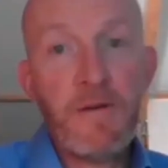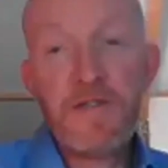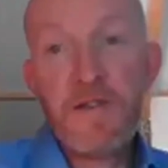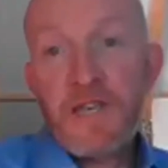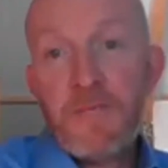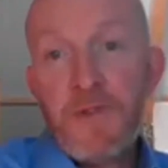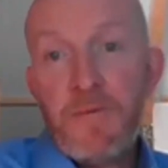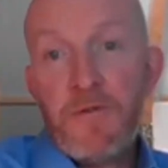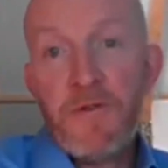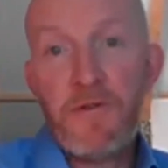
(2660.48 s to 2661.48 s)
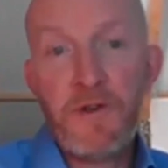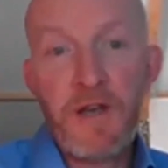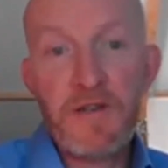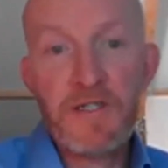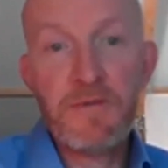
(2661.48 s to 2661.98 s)
the same thing with the
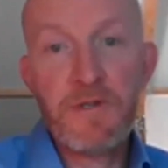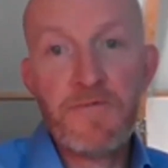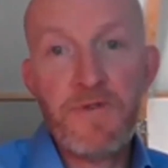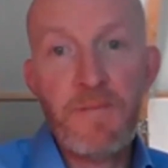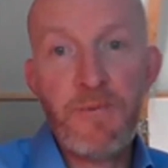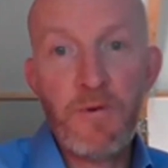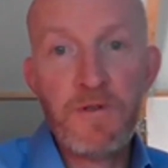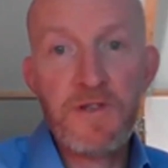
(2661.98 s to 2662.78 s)
customers, are very important.